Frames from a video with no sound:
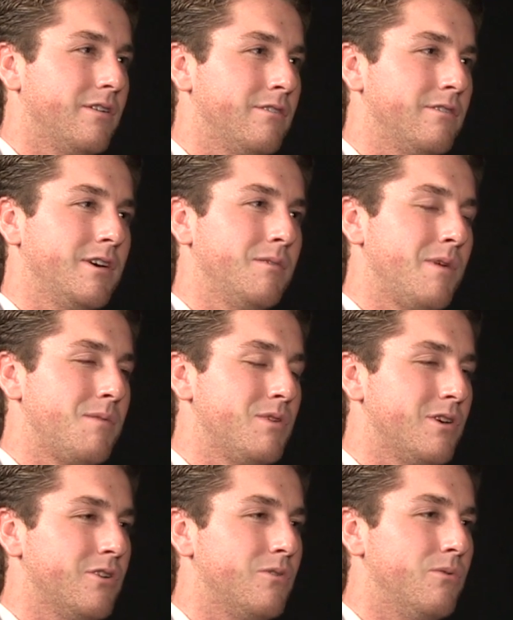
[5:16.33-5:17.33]
I was like, it might
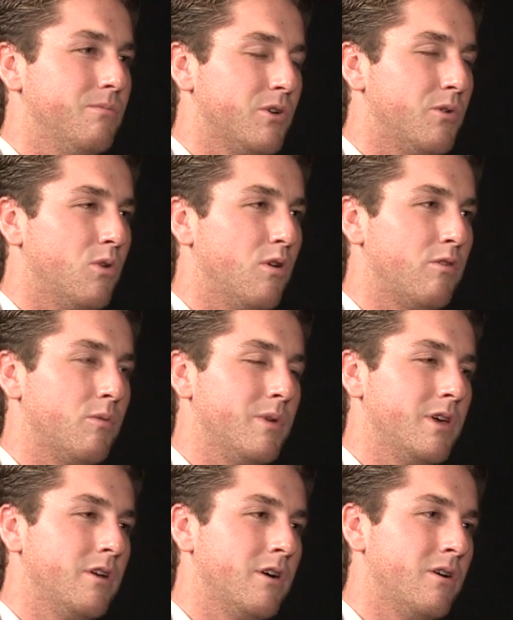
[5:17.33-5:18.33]
be a good role for
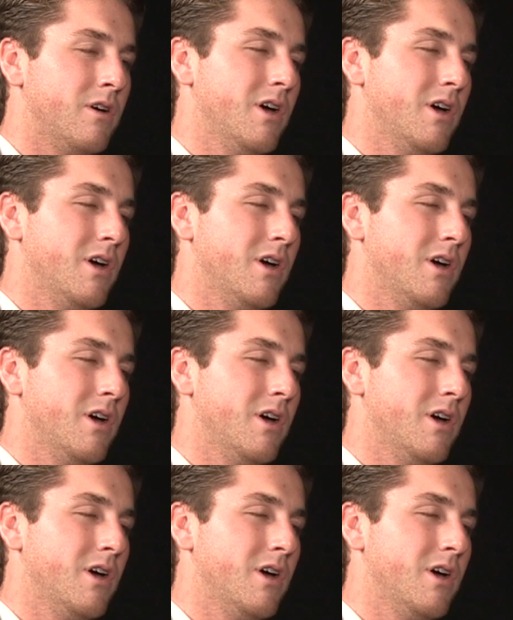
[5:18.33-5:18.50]
me,